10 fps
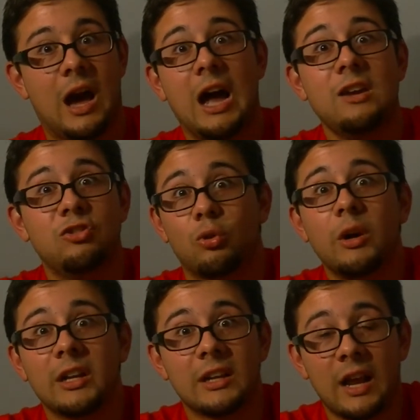
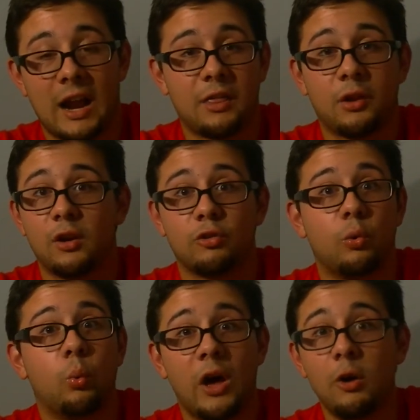enjoyed it, and I thought it was a
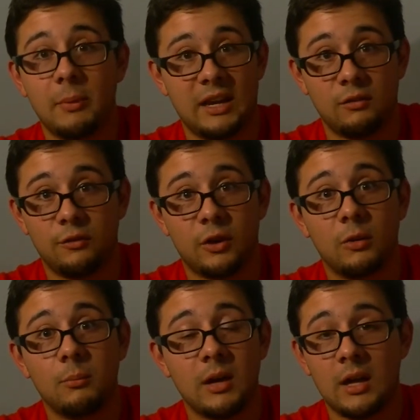well-made
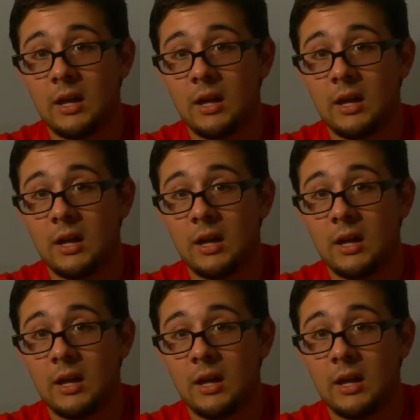film.